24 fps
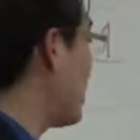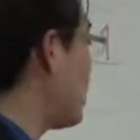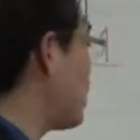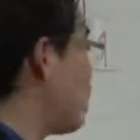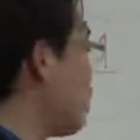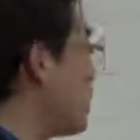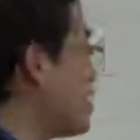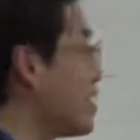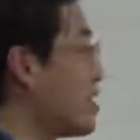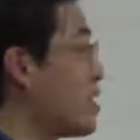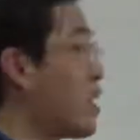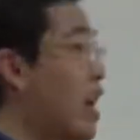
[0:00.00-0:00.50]

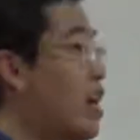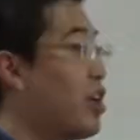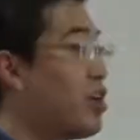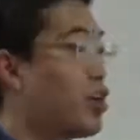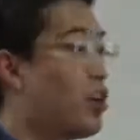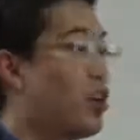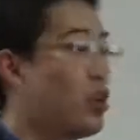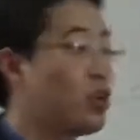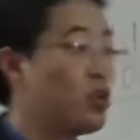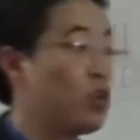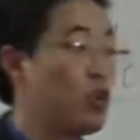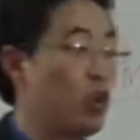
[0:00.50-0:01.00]

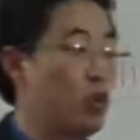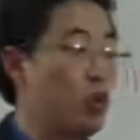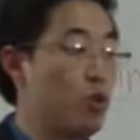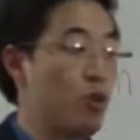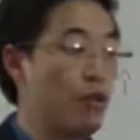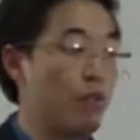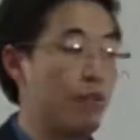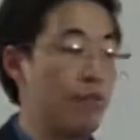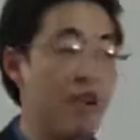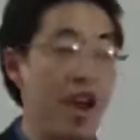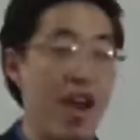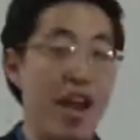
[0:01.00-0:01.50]
dispensationalists, so you
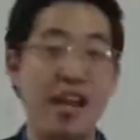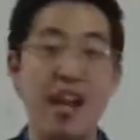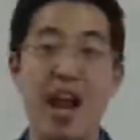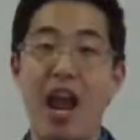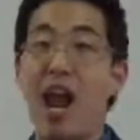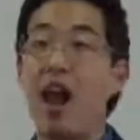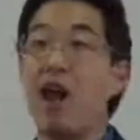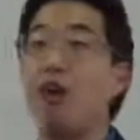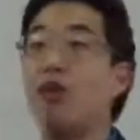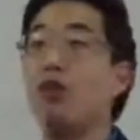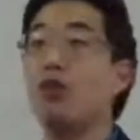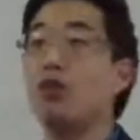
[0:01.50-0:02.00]
can find
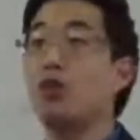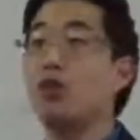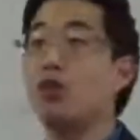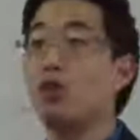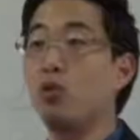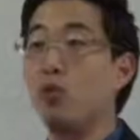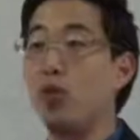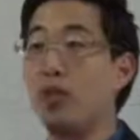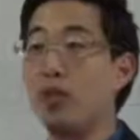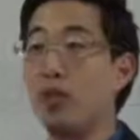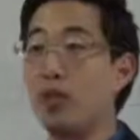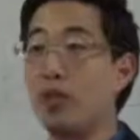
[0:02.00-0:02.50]
errors
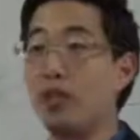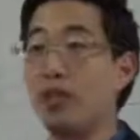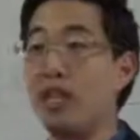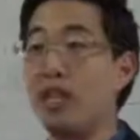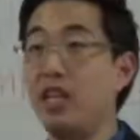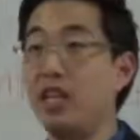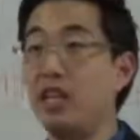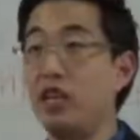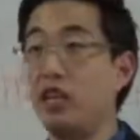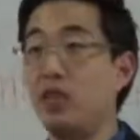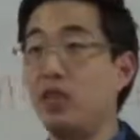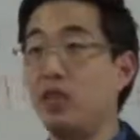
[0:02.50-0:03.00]
with their
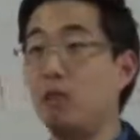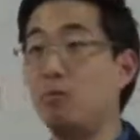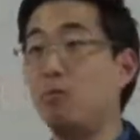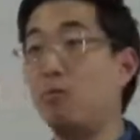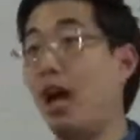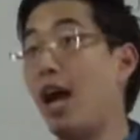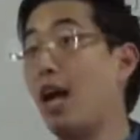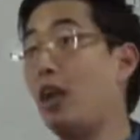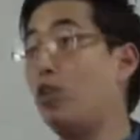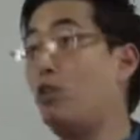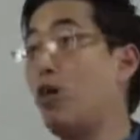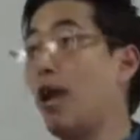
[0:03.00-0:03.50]
teachings.
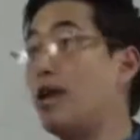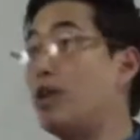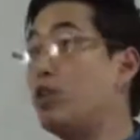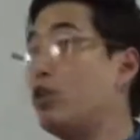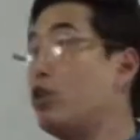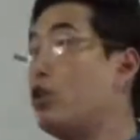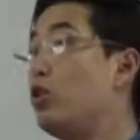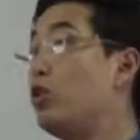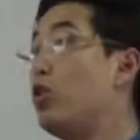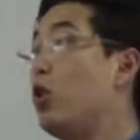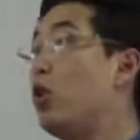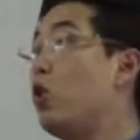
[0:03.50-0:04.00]
By the way,
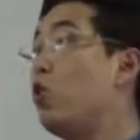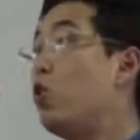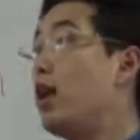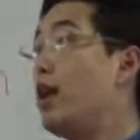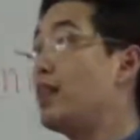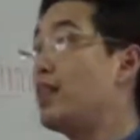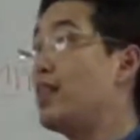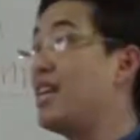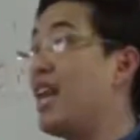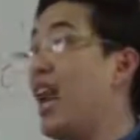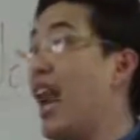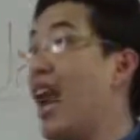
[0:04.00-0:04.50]
do you know
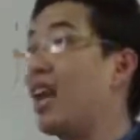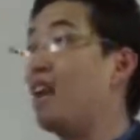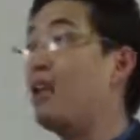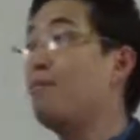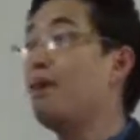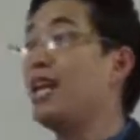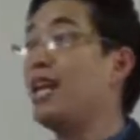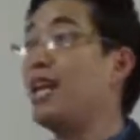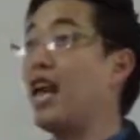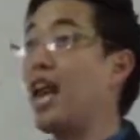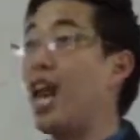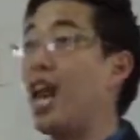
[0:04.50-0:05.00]
what the
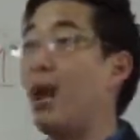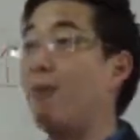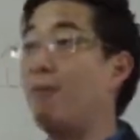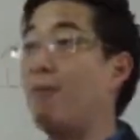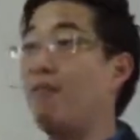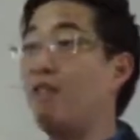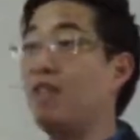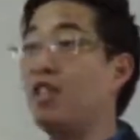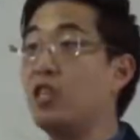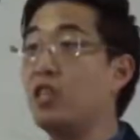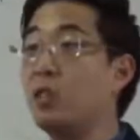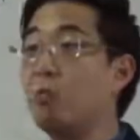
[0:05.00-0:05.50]
enemy camp
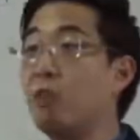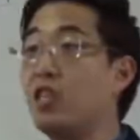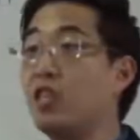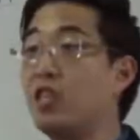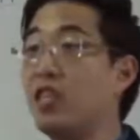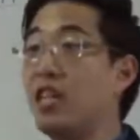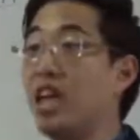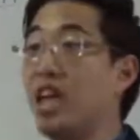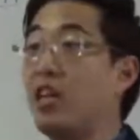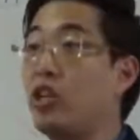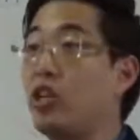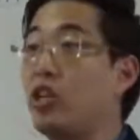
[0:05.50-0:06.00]
of
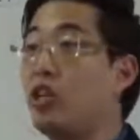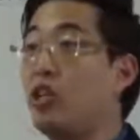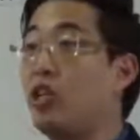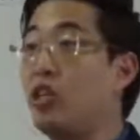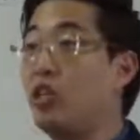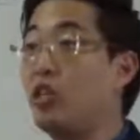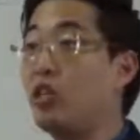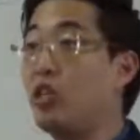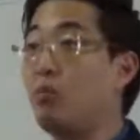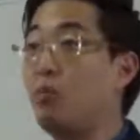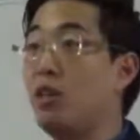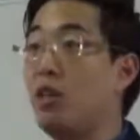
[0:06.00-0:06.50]

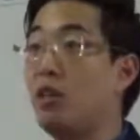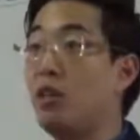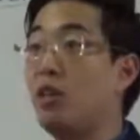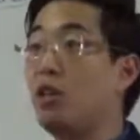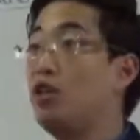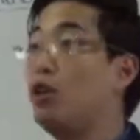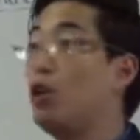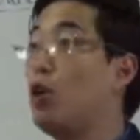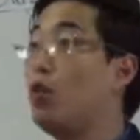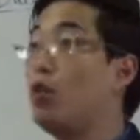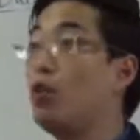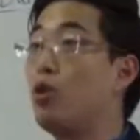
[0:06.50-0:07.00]
dispensationalism is?
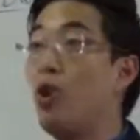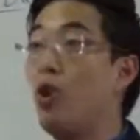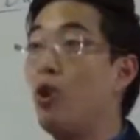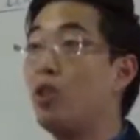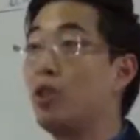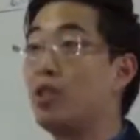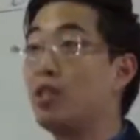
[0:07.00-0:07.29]
You don't know